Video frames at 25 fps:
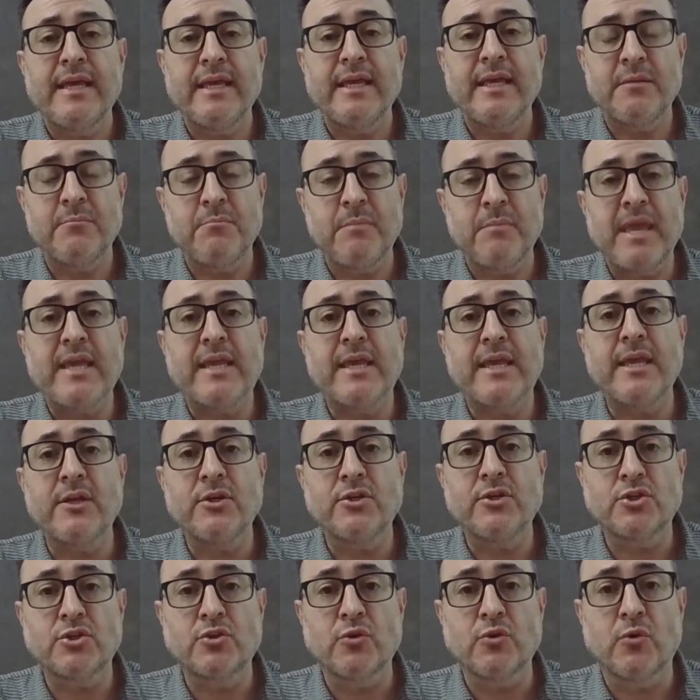in
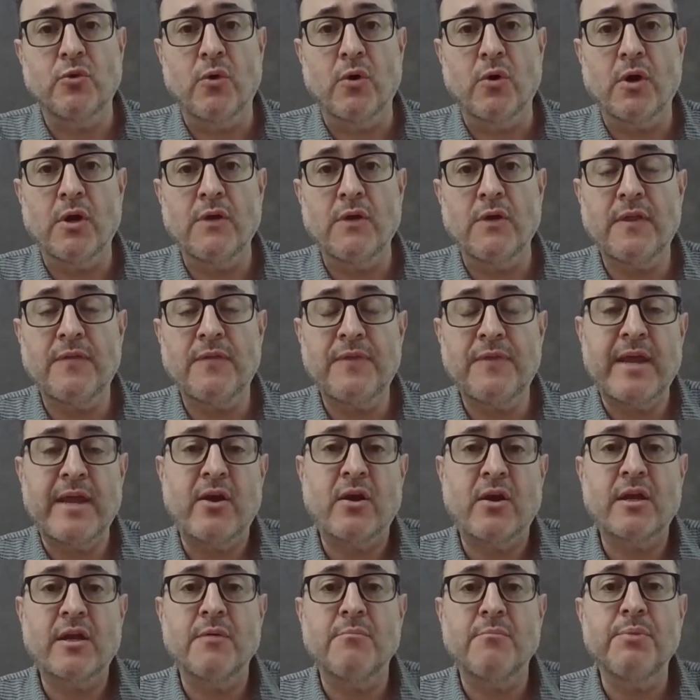making sure that they
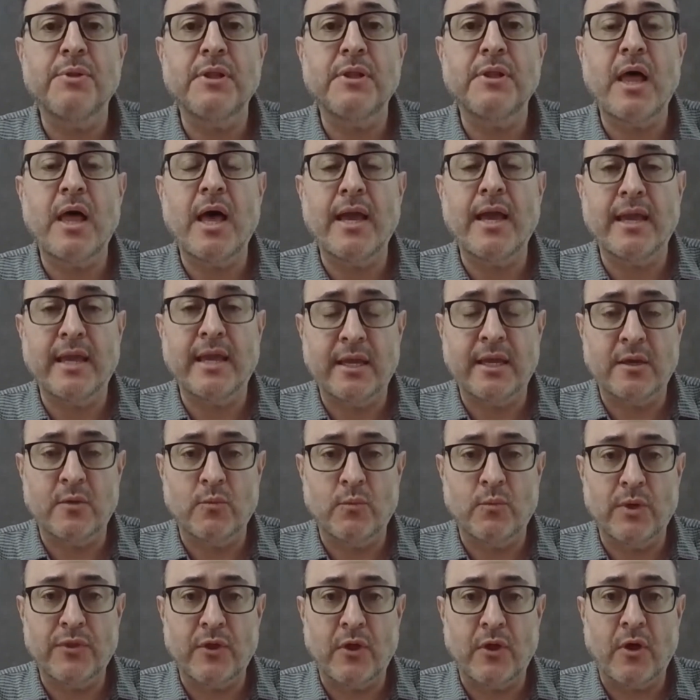are
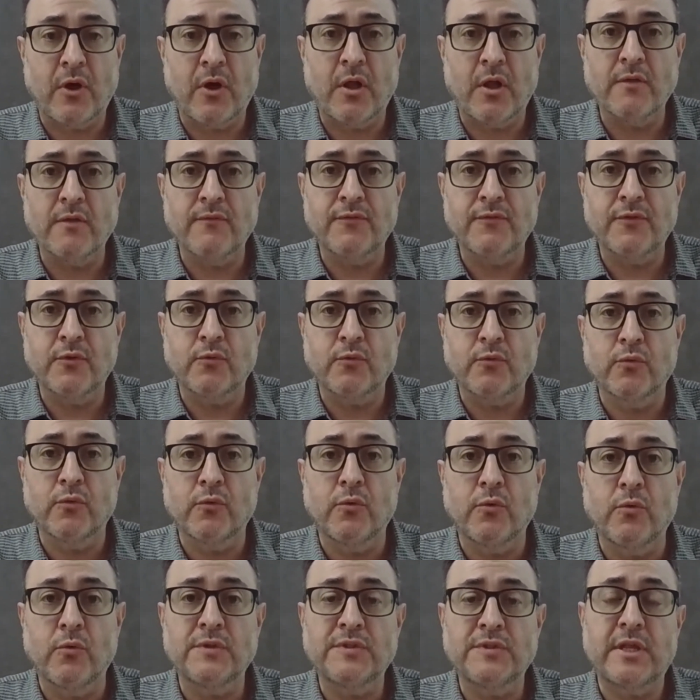complying with all of the
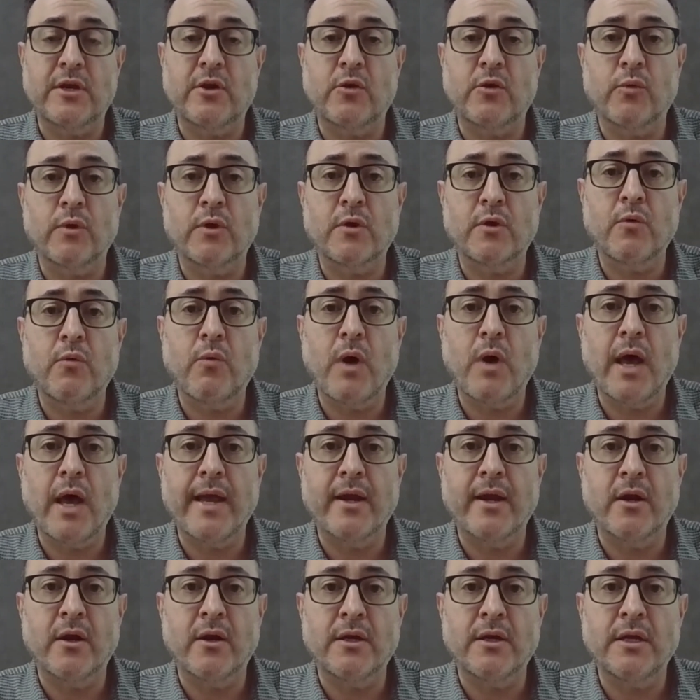rules that are
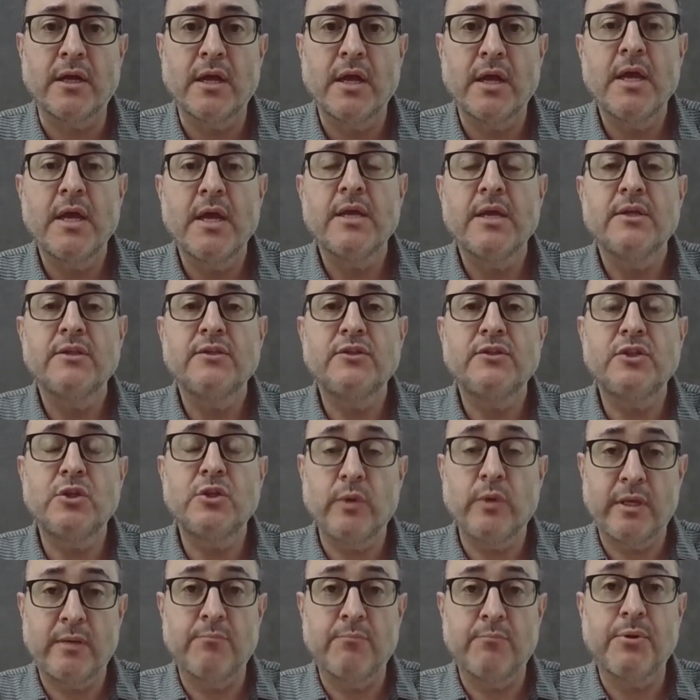required
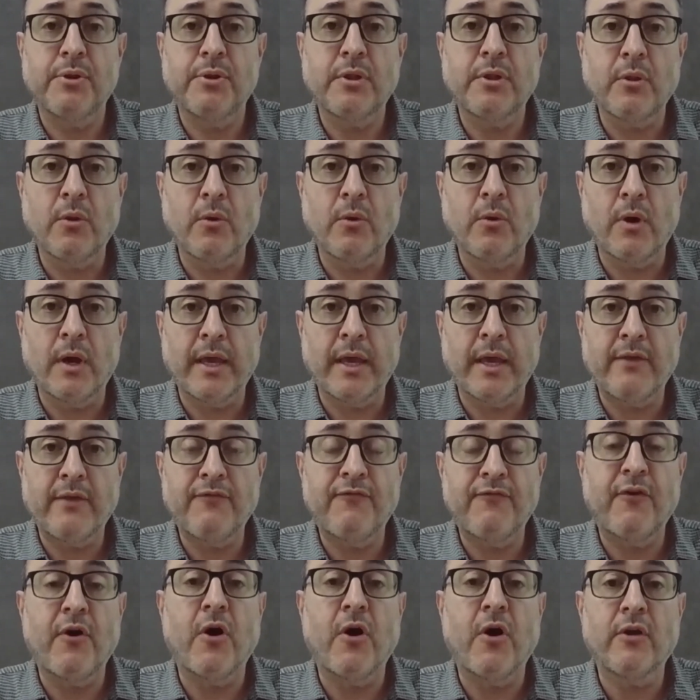to employ
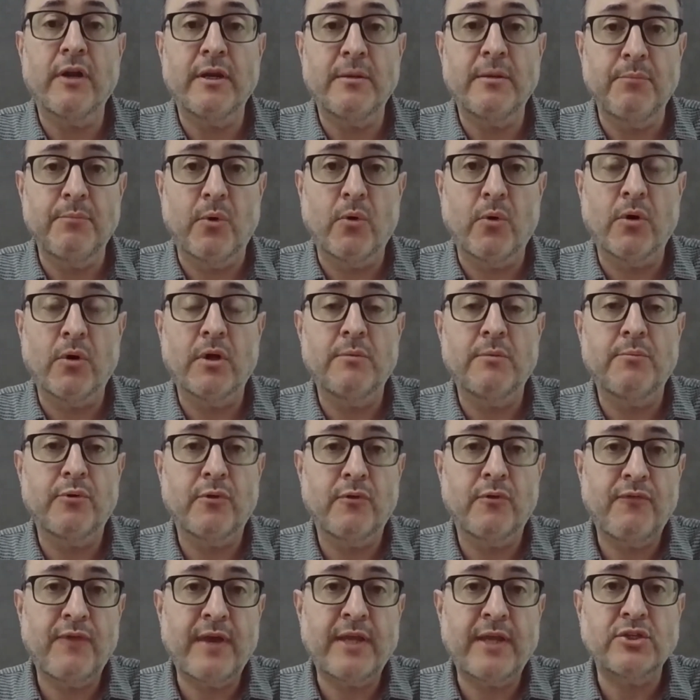foreign-born
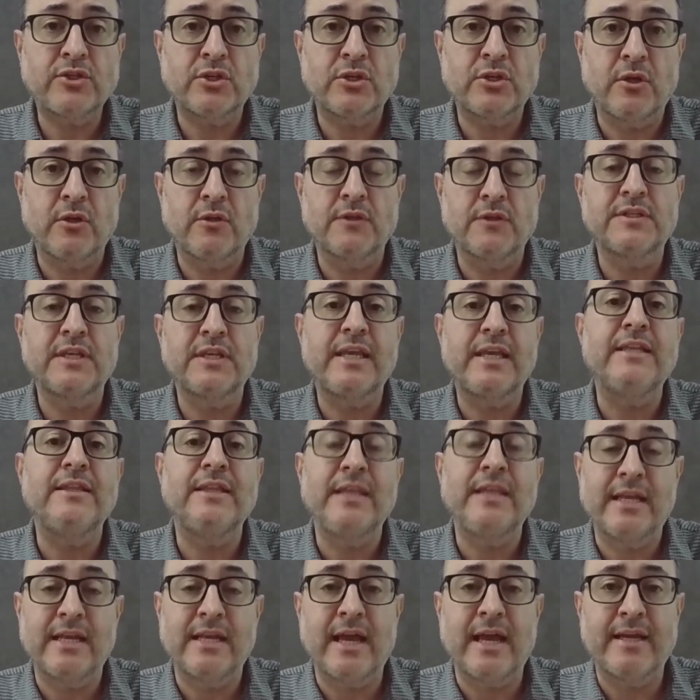professionals
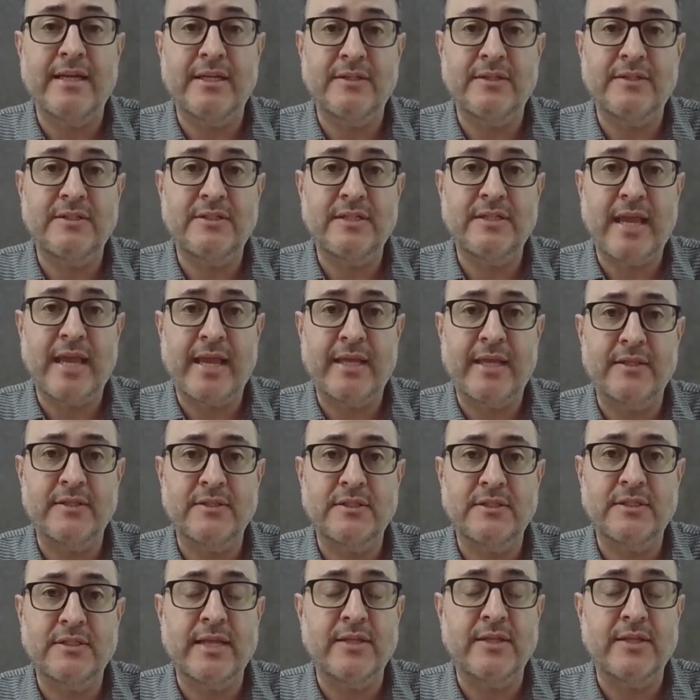in the United States.